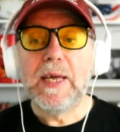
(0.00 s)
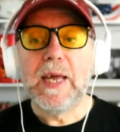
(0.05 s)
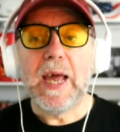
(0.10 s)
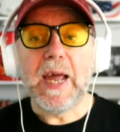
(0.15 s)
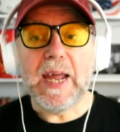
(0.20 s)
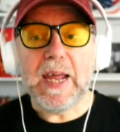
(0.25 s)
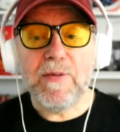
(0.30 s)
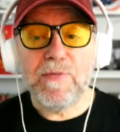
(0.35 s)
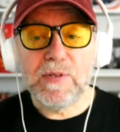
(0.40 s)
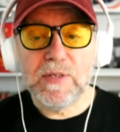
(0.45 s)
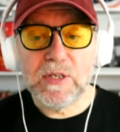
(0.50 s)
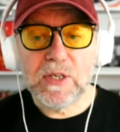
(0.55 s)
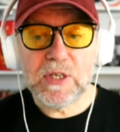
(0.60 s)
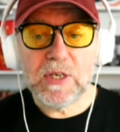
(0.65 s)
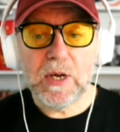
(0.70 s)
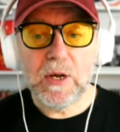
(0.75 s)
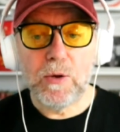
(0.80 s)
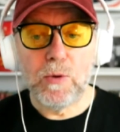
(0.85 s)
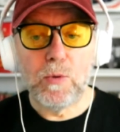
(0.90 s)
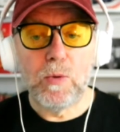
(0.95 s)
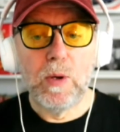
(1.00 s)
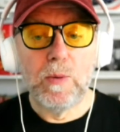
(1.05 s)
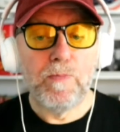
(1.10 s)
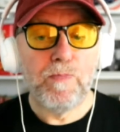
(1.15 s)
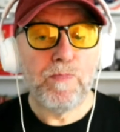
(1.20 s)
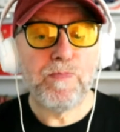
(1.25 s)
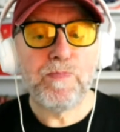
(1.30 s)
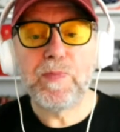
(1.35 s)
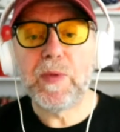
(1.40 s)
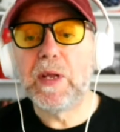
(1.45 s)
Even so,
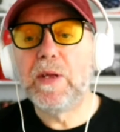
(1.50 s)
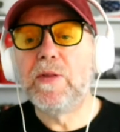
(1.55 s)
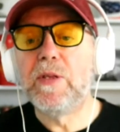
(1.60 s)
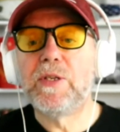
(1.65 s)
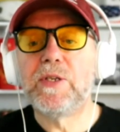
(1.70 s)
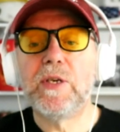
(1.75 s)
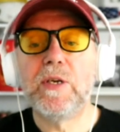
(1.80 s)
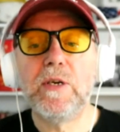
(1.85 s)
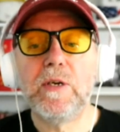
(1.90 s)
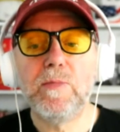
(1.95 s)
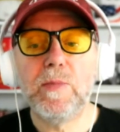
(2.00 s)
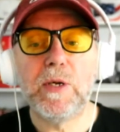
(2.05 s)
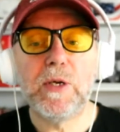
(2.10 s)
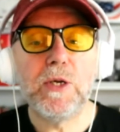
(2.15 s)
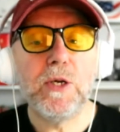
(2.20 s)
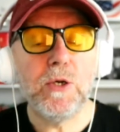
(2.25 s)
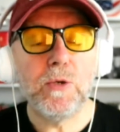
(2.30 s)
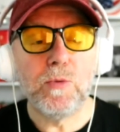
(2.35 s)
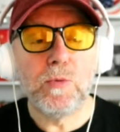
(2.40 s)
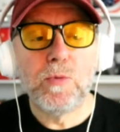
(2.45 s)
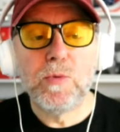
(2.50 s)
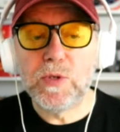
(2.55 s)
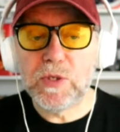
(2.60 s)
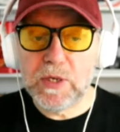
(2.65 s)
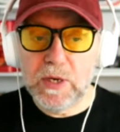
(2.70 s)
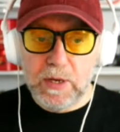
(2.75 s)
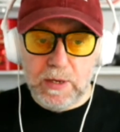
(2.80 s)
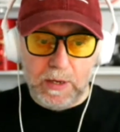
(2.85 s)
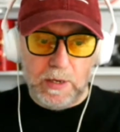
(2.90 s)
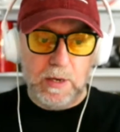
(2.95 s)
the term used,
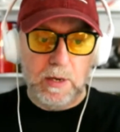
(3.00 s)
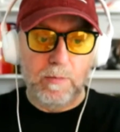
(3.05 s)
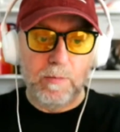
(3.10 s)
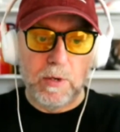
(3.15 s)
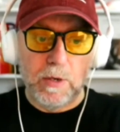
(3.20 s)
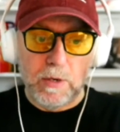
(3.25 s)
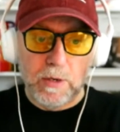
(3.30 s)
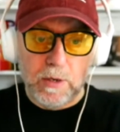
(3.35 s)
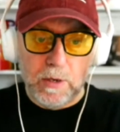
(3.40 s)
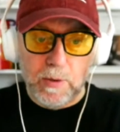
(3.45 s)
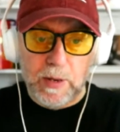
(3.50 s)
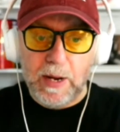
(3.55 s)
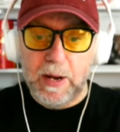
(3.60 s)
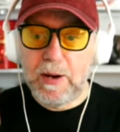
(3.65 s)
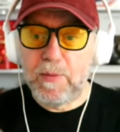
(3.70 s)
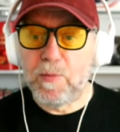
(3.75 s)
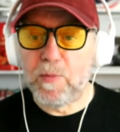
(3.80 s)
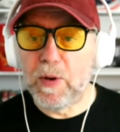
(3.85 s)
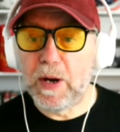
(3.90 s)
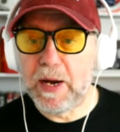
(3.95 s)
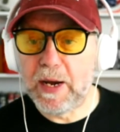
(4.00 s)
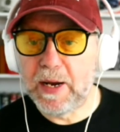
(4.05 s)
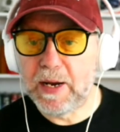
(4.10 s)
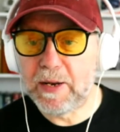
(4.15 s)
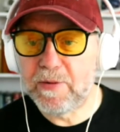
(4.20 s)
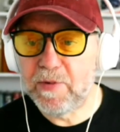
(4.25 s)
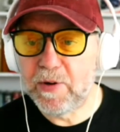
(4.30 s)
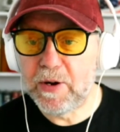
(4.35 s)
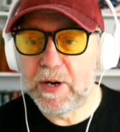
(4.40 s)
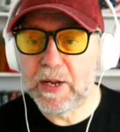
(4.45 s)
and I'm going to do it in, in
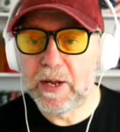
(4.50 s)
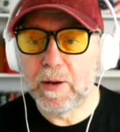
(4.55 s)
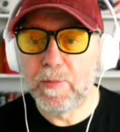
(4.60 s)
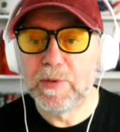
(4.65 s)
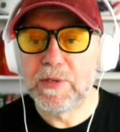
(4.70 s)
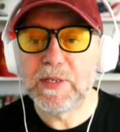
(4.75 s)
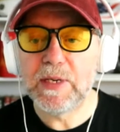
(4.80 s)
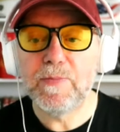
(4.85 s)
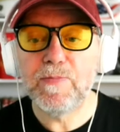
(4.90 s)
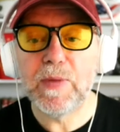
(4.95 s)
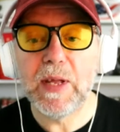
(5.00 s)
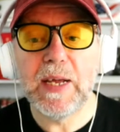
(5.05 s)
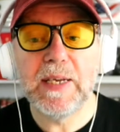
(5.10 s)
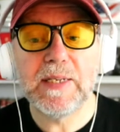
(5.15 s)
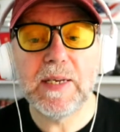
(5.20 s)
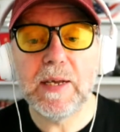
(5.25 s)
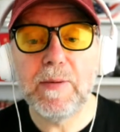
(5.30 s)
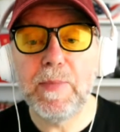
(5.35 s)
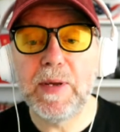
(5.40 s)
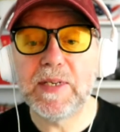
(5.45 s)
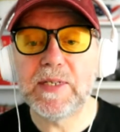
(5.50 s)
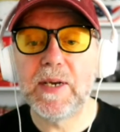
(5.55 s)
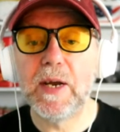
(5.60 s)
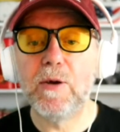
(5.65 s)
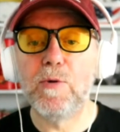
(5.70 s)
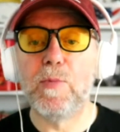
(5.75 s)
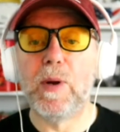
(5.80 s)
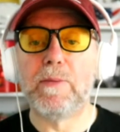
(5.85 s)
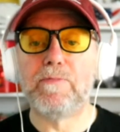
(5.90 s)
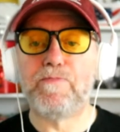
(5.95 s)
inverted commas, is a
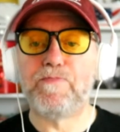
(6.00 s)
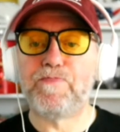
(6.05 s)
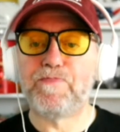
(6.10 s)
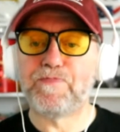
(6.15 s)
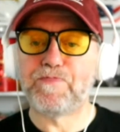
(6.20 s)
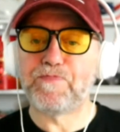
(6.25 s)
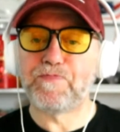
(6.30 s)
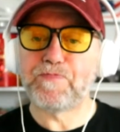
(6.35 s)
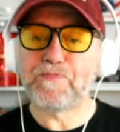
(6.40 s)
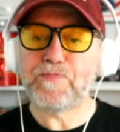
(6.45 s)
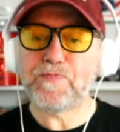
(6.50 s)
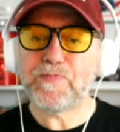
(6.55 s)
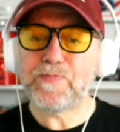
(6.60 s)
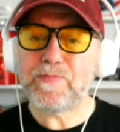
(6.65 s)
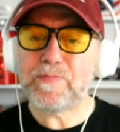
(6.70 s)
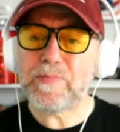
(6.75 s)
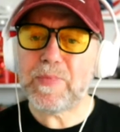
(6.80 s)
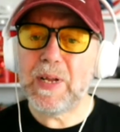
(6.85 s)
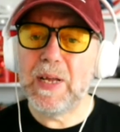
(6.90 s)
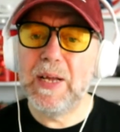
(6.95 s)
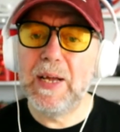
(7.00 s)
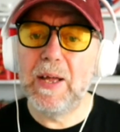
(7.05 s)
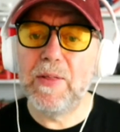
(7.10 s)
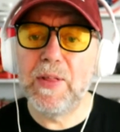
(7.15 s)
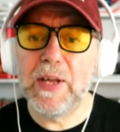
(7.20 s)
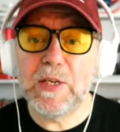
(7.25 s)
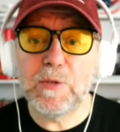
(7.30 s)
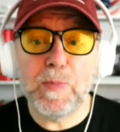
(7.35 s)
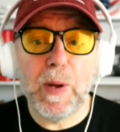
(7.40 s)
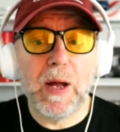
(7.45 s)
misnomer. Uh,
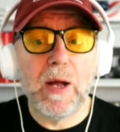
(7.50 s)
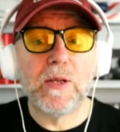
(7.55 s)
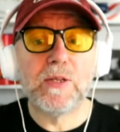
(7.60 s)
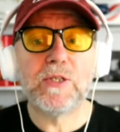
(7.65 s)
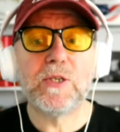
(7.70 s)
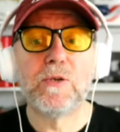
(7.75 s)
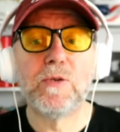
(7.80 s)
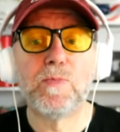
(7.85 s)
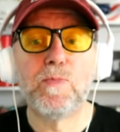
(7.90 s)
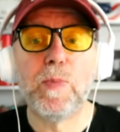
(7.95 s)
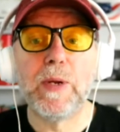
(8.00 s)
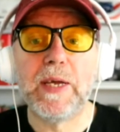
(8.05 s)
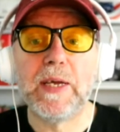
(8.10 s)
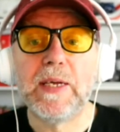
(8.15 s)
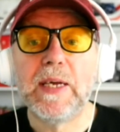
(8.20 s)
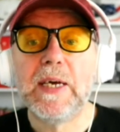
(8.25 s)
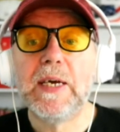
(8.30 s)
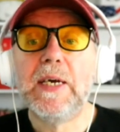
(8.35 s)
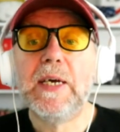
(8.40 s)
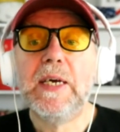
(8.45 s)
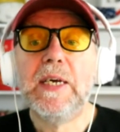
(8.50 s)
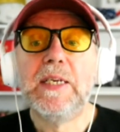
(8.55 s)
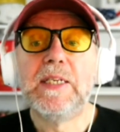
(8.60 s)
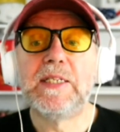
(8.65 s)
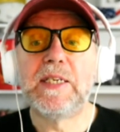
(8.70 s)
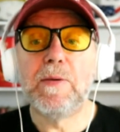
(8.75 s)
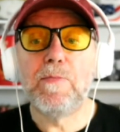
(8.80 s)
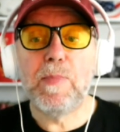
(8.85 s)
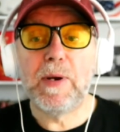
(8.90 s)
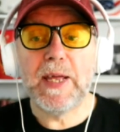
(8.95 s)
these parts could be
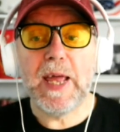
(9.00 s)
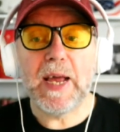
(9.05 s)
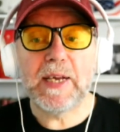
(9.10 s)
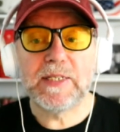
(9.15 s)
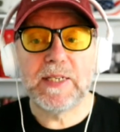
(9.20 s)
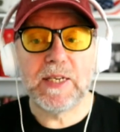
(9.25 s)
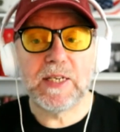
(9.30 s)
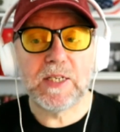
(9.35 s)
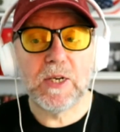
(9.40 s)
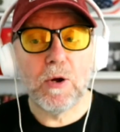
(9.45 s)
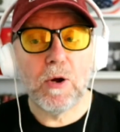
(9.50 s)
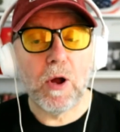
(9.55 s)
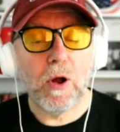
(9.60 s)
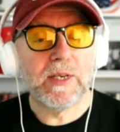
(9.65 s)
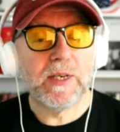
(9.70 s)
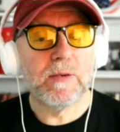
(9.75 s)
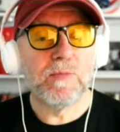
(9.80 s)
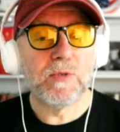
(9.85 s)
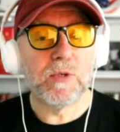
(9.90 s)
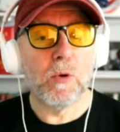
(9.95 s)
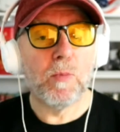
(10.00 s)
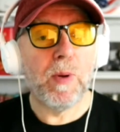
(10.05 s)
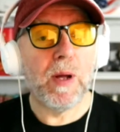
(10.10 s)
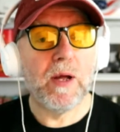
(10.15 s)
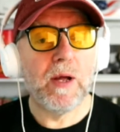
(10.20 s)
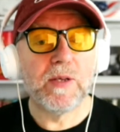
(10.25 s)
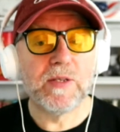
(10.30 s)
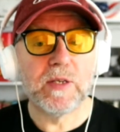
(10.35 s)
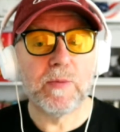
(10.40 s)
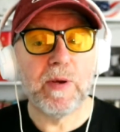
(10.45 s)
simply excess stock items or
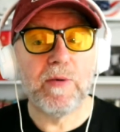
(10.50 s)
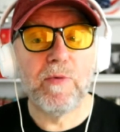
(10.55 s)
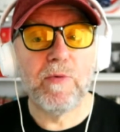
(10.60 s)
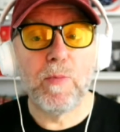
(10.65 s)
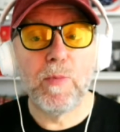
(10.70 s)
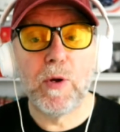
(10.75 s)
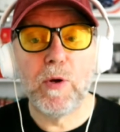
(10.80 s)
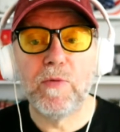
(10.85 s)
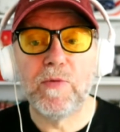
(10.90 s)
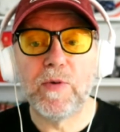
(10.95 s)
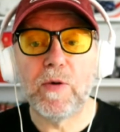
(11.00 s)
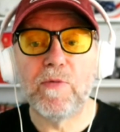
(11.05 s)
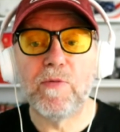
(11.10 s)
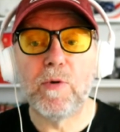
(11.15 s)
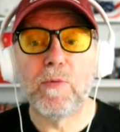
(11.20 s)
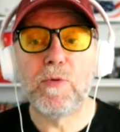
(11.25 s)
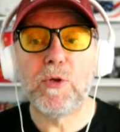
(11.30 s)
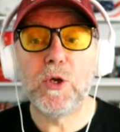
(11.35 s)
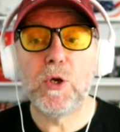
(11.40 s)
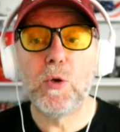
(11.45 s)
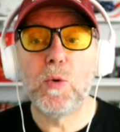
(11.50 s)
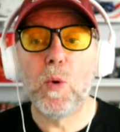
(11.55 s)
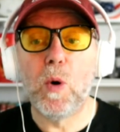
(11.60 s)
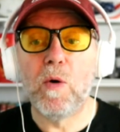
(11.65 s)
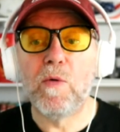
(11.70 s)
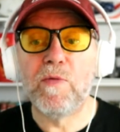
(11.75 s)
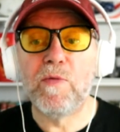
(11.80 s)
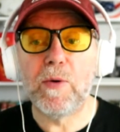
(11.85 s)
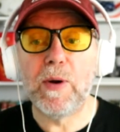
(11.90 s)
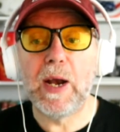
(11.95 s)
parts that have been removed from new
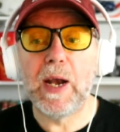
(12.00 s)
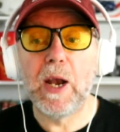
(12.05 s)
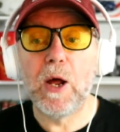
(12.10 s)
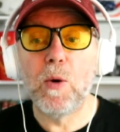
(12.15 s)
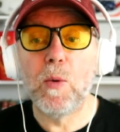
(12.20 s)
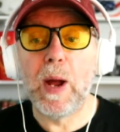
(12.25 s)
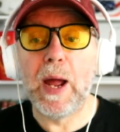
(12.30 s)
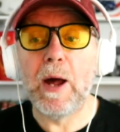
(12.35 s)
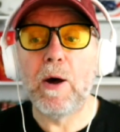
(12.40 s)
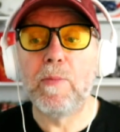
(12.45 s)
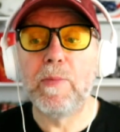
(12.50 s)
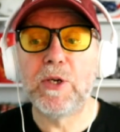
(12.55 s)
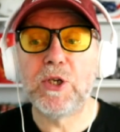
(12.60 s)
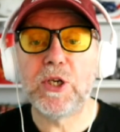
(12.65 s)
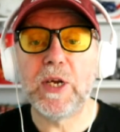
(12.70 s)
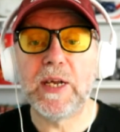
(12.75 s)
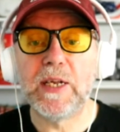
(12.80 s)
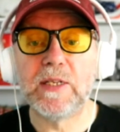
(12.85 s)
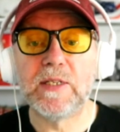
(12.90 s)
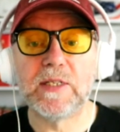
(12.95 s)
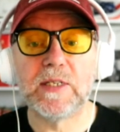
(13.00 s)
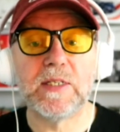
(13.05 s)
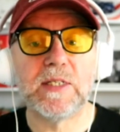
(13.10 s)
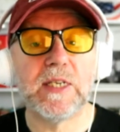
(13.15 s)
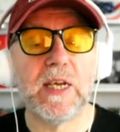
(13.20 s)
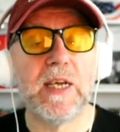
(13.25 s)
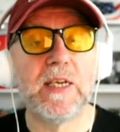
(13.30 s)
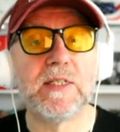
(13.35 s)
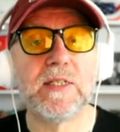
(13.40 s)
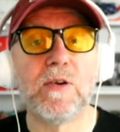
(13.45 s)
or very low hour machines,
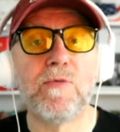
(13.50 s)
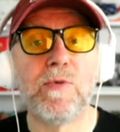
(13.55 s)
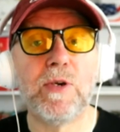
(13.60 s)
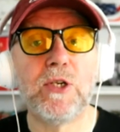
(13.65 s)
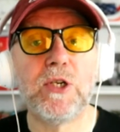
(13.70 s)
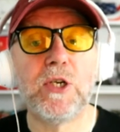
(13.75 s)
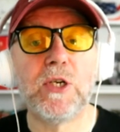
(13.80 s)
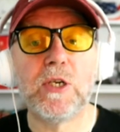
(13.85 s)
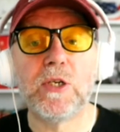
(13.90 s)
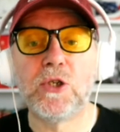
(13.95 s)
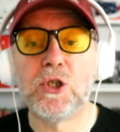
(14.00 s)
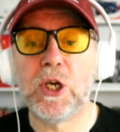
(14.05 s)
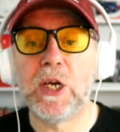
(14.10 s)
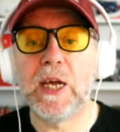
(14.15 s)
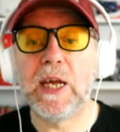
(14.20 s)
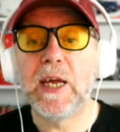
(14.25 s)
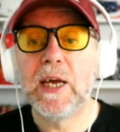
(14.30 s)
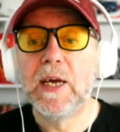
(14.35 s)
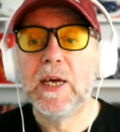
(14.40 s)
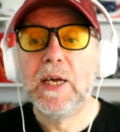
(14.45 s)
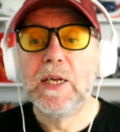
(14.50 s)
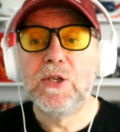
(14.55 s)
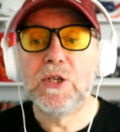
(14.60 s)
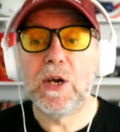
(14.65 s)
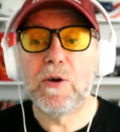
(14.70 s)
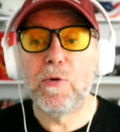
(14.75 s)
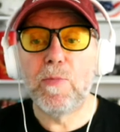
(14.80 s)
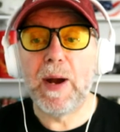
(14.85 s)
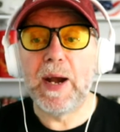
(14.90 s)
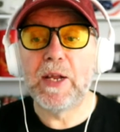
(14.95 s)
says Richard G.,
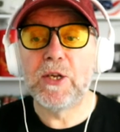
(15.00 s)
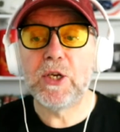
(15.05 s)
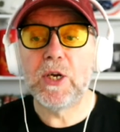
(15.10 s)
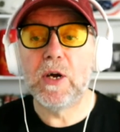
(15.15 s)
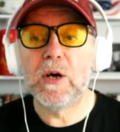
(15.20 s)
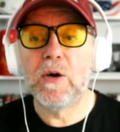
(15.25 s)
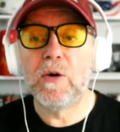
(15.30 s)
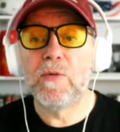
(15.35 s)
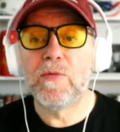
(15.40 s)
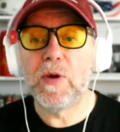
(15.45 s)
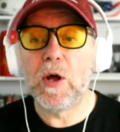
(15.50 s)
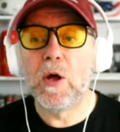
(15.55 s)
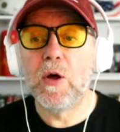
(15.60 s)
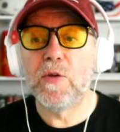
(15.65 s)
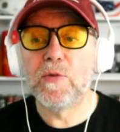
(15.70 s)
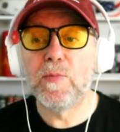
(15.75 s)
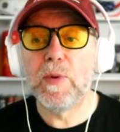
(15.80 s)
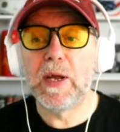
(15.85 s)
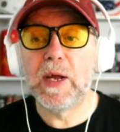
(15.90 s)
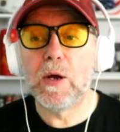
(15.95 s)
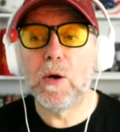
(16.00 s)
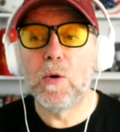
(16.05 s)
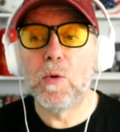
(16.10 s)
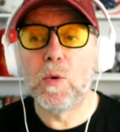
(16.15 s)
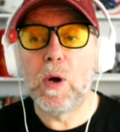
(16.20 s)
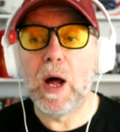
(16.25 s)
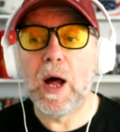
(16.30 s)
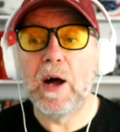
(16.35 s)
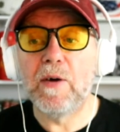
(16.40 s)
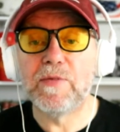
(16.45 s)
General Manager of Earthmoving
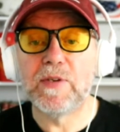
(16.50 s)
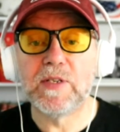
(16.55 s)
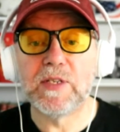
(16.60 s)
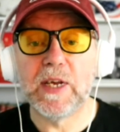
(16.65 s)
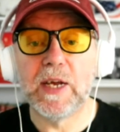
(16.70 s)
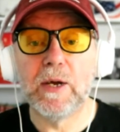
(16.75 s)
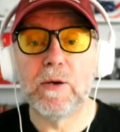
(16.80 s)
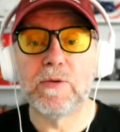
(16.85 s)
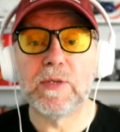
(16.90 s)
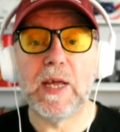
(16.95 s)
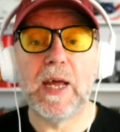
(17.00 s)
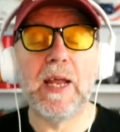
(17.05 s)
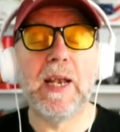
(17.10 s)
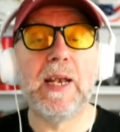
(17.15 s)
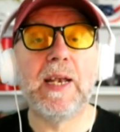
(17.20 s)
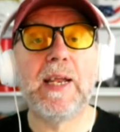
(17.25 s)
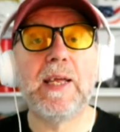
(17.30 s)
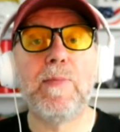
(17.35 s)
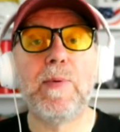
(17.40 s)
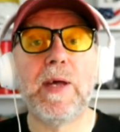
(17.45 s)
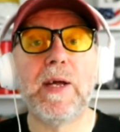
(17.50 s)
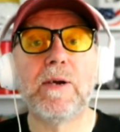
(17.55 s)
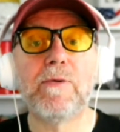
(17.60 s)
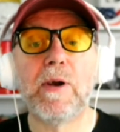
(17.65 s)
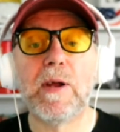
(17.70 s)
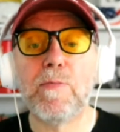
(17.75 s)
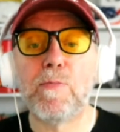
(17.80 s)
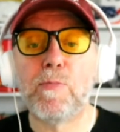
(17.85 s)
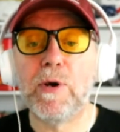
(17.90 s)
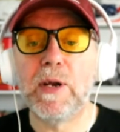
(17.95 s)
After Sales at Liebherr,
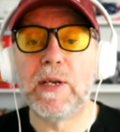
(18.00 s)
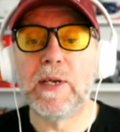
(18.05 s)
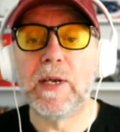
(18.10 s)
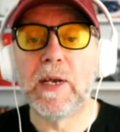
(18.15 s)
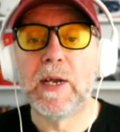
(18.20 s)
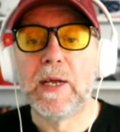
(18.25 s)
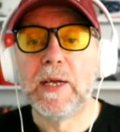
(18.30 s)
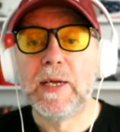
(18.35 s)
Great Britain.